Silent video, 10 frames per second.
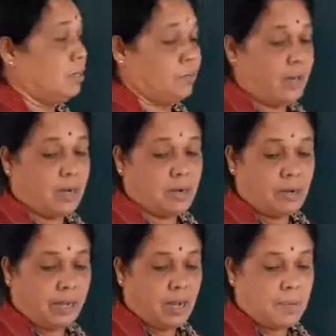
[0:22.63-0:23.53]
We are
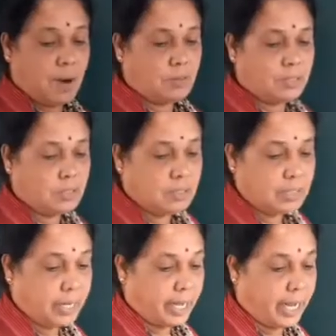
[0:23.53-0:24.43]
learning about
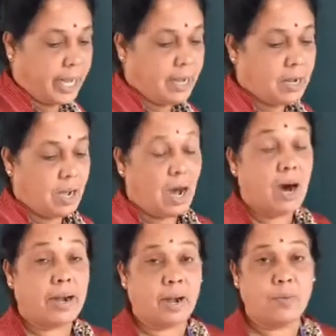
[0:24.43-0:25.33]
air
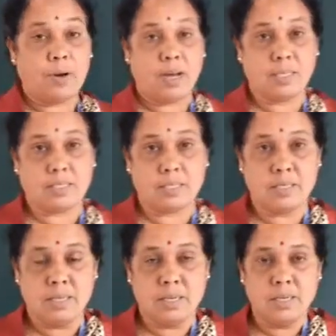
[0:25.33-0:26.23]
around
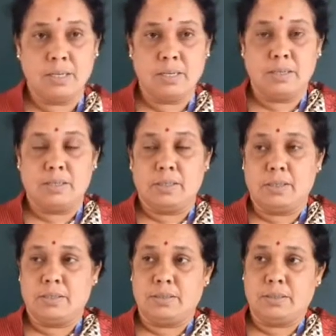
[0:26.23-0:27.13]
us.
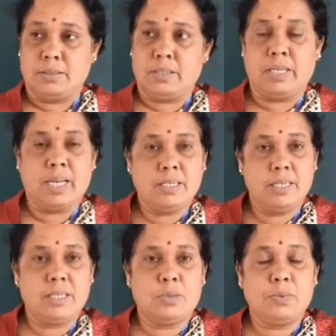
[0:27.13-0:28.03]
Yes,
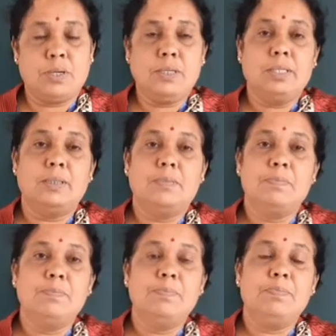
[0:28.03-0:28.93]
dear student,
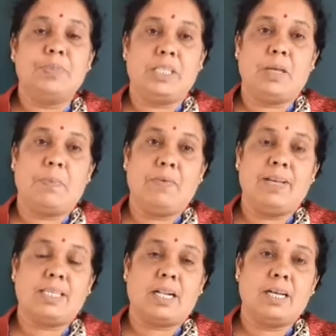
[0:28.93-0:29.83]
in the
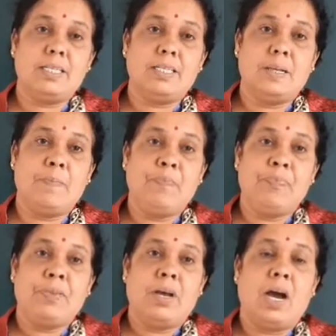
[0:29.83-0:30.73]
previous class,
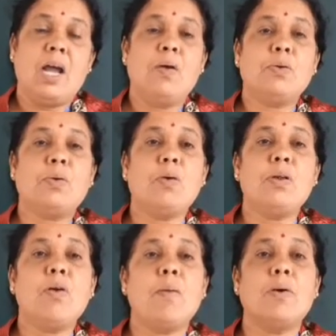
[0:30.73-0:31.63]
I have
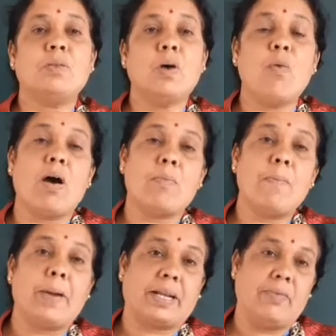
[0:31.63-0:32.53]
told you about the
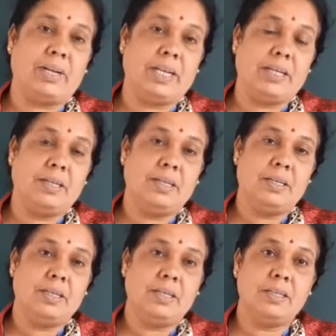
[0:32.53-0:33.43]
warm-up activity.
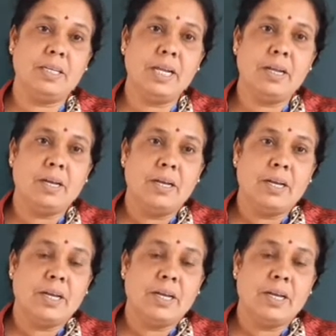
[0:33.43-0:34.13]
Is it?